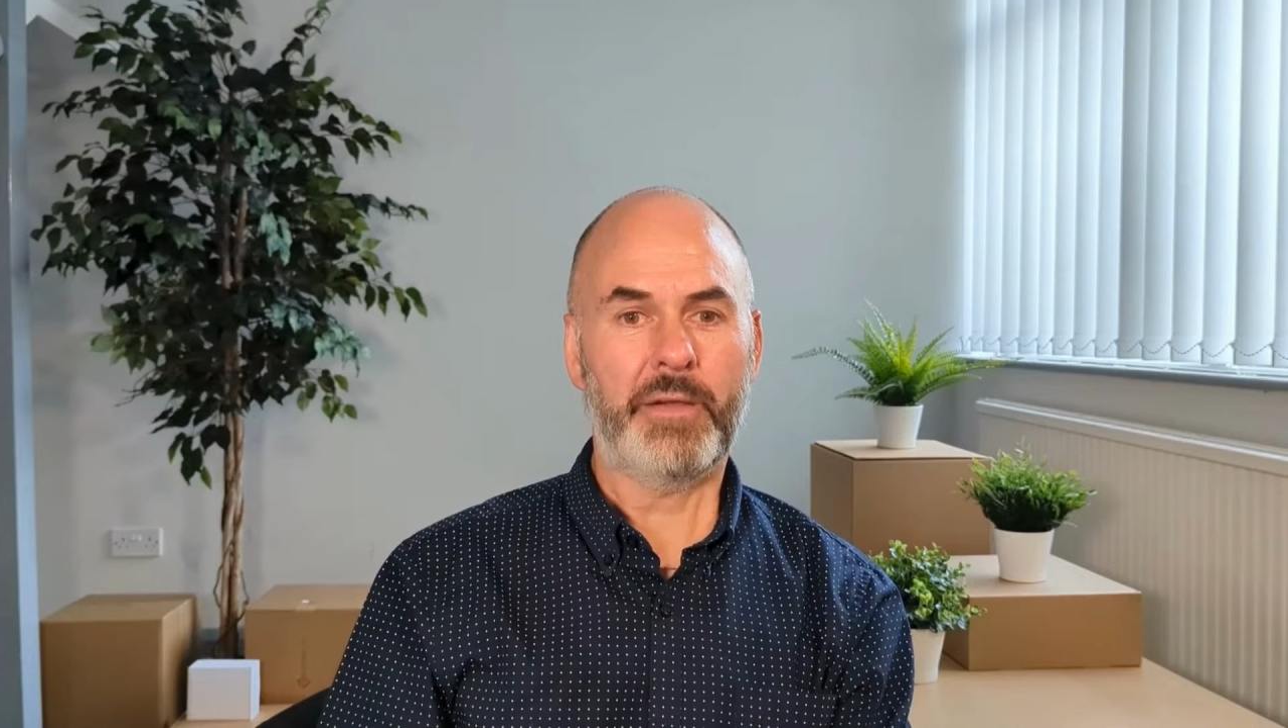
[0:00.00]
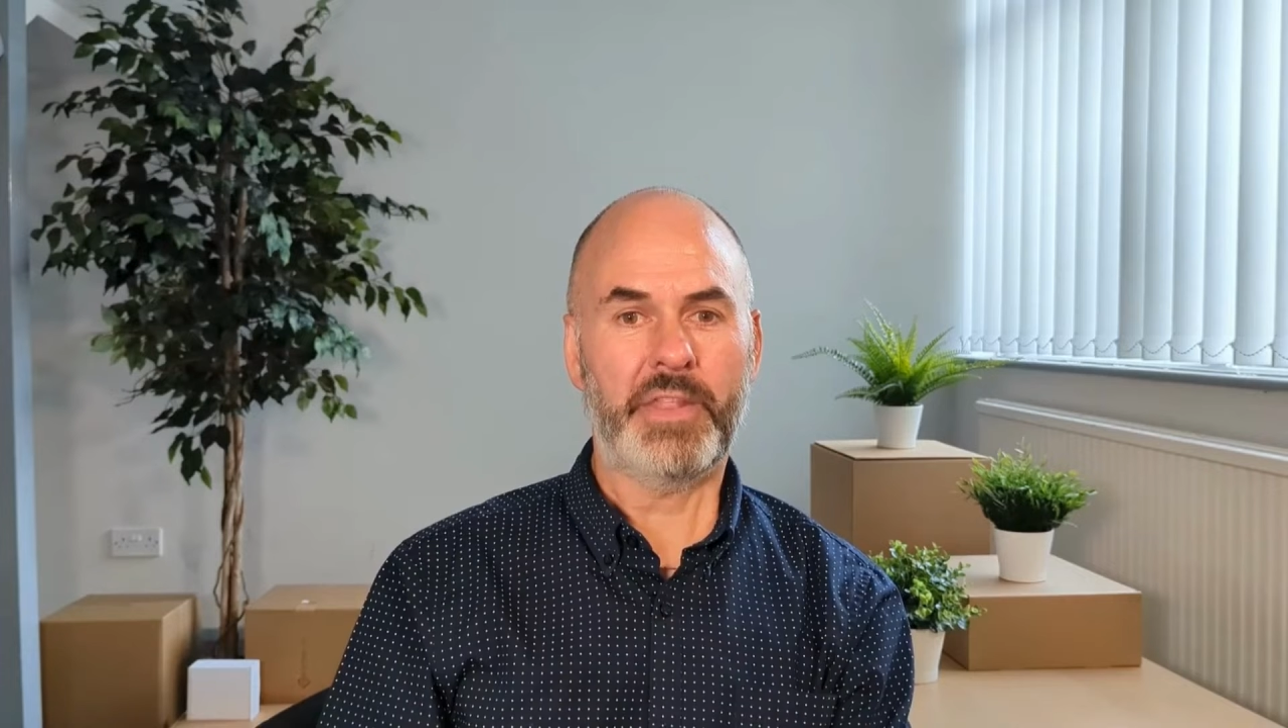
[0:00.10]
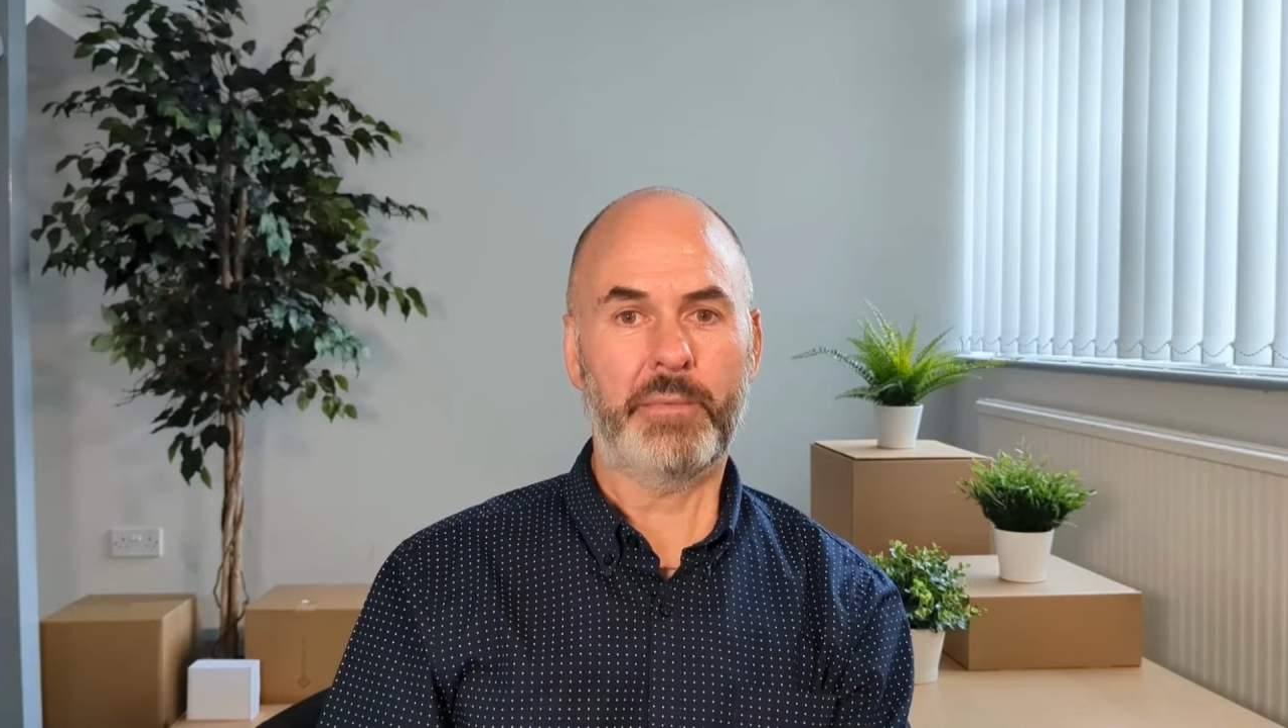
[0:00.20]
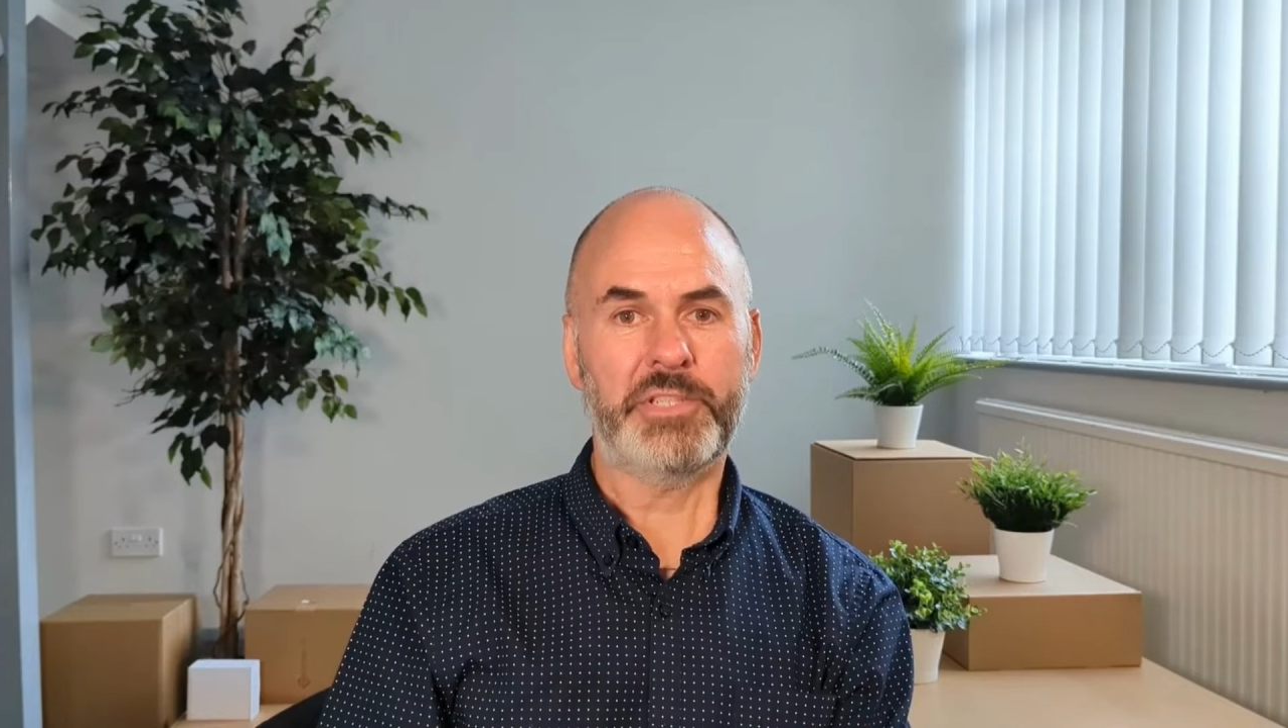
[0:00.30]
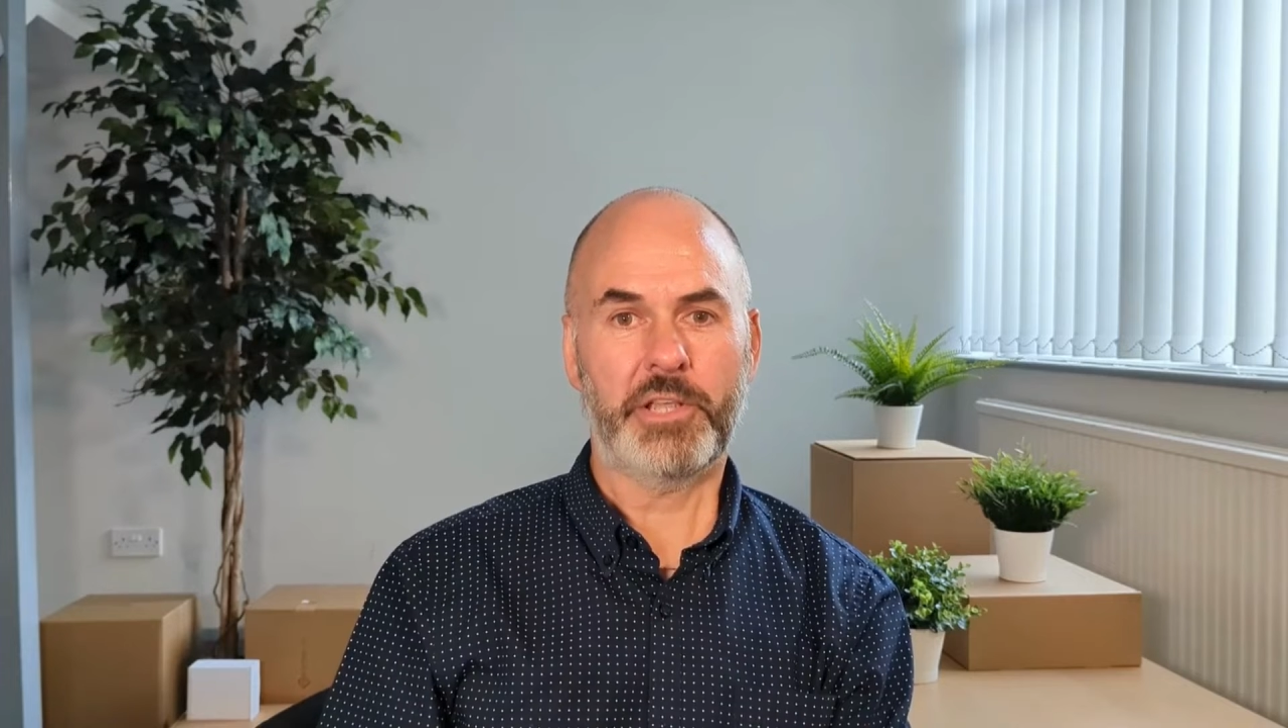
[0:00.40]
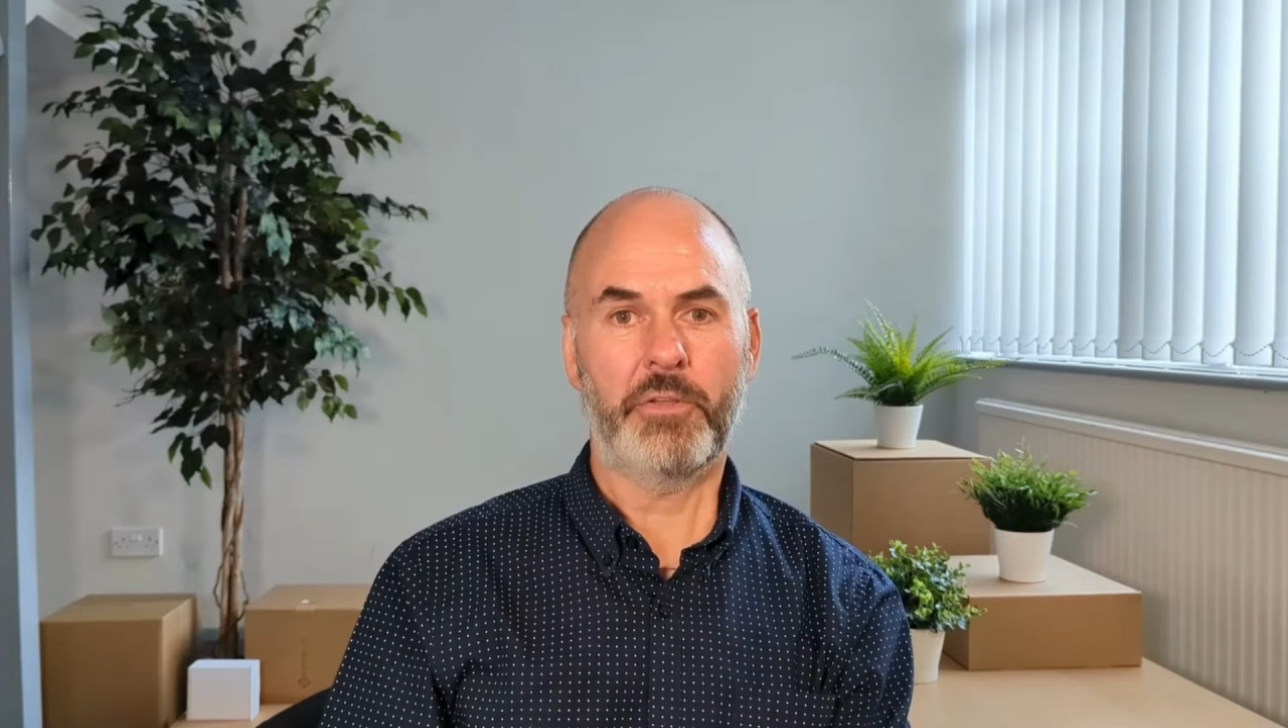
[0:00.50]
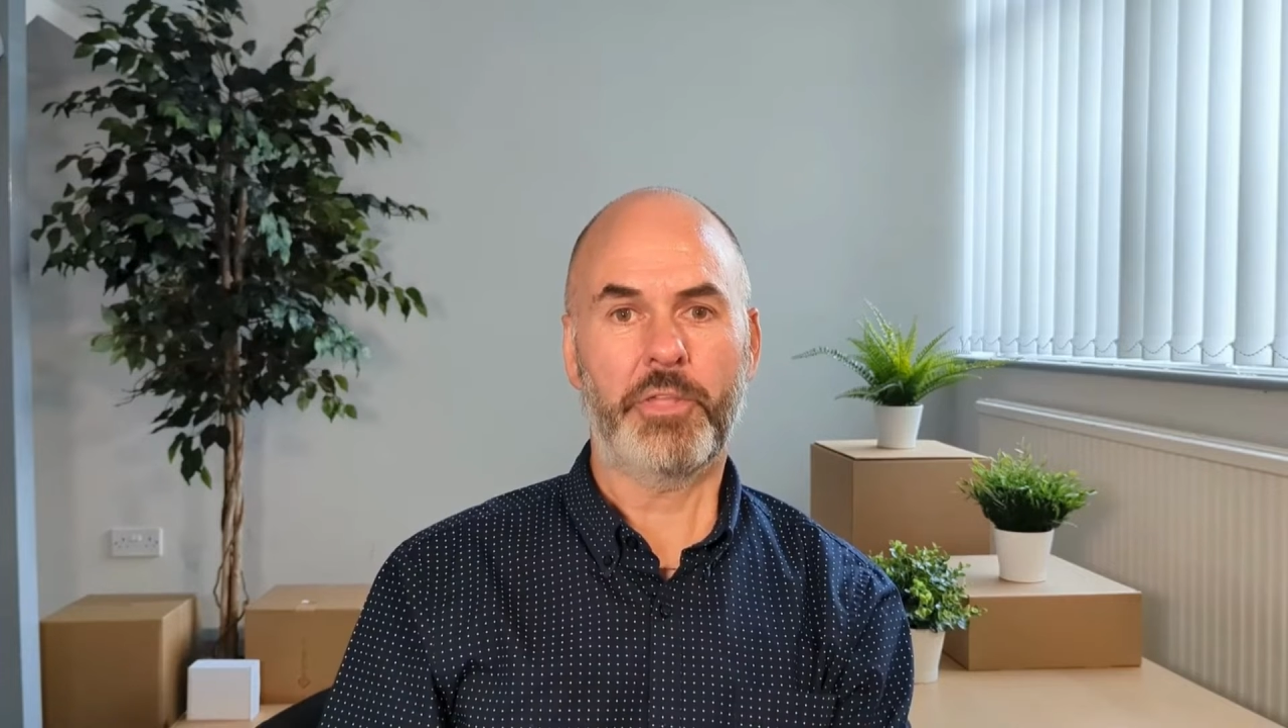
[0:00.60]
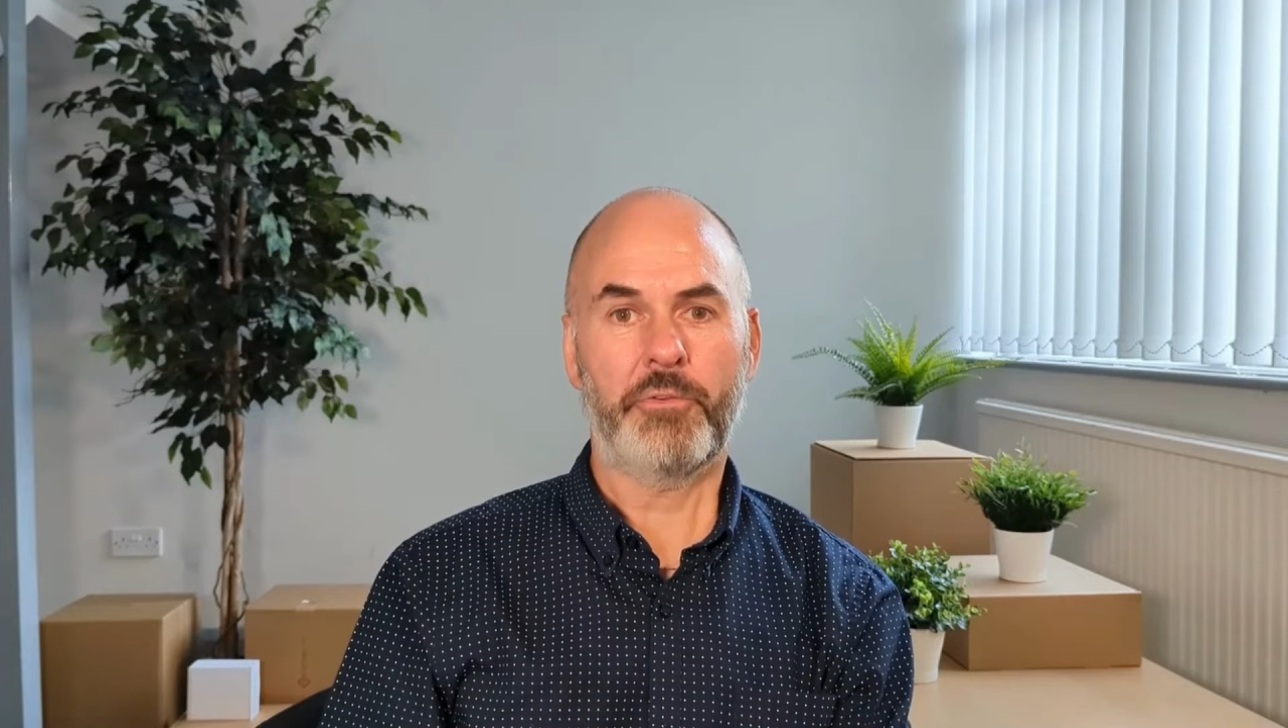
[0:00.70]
back with episode